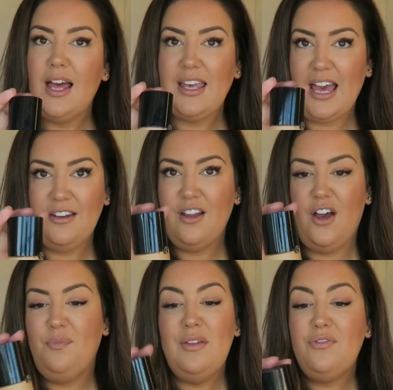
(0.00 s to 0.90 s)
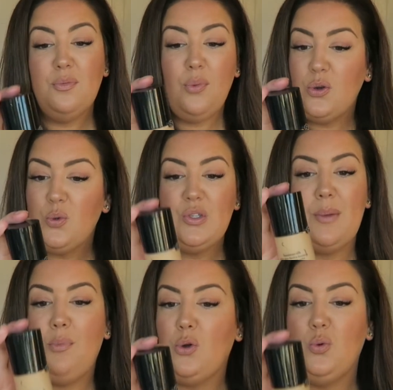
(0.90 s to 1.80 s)
Again, I've been through bottles
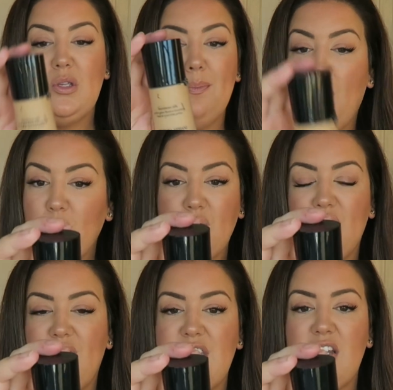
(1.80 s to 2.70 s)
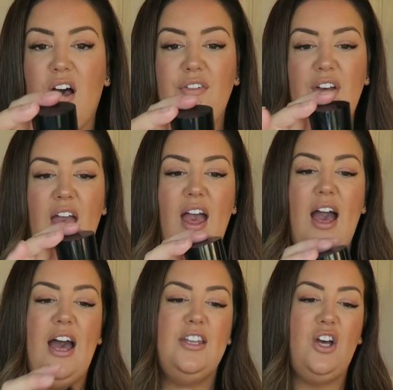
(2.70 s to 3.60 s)
and bottles and bottles of the stuff,
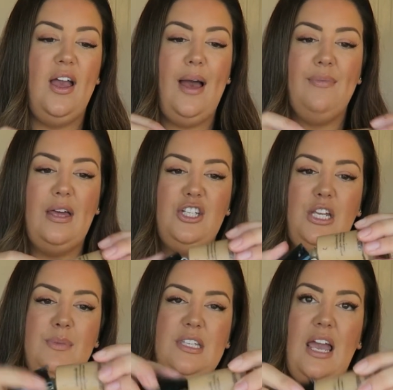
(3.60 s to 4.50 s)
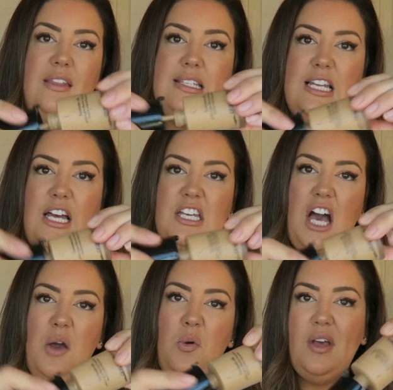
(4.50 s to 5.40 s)
and I am that cheapskate that's like,
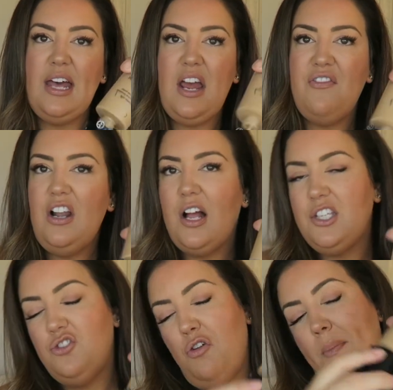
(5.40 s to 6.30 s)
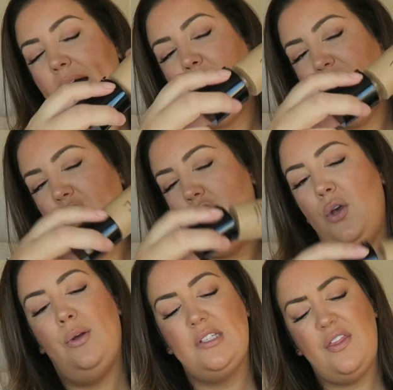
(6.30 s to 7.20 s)
I will get every last drop out of
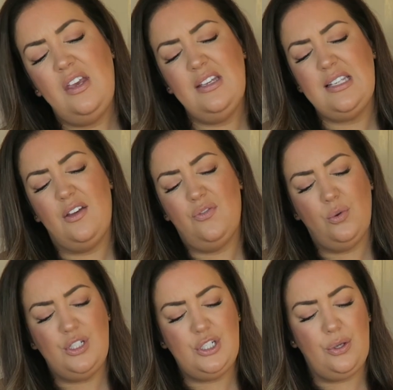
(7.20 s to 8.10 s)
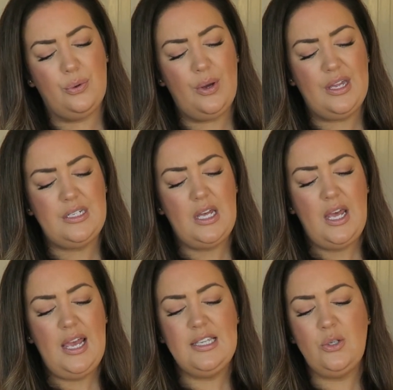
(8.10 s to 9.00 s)
you, because I think it's like 42 quid.
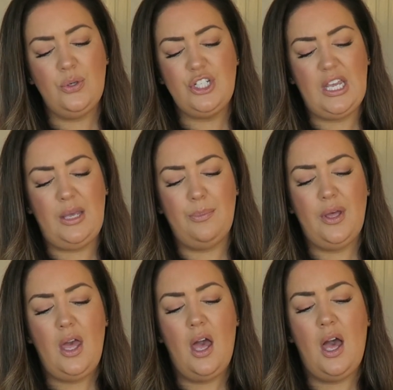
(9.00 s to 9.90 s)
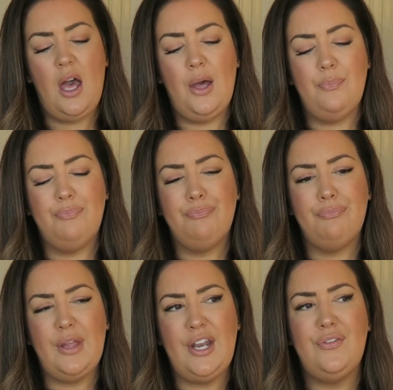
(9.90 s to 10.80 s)
It's not cheap.
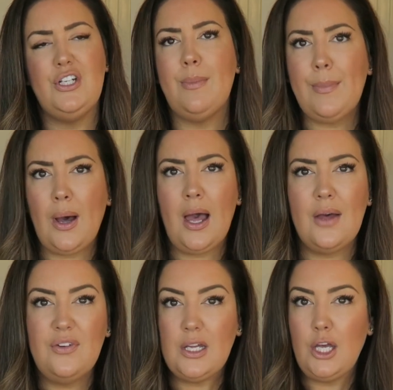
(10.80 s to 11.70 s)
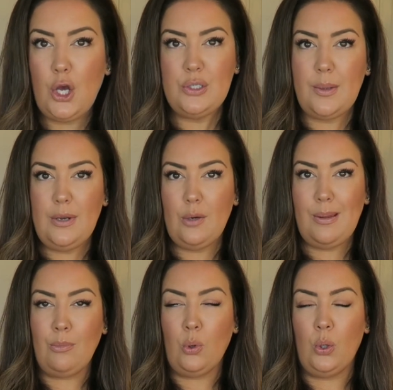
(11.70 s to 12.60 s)
And every time I buy it, I feel like it goes up a little
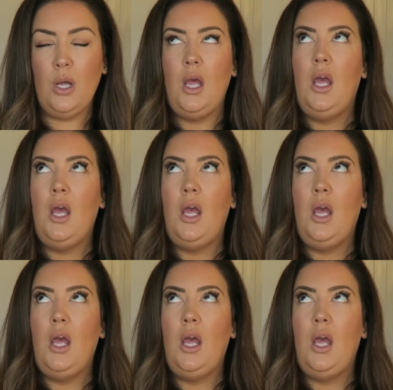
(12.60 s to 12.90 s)
bit more.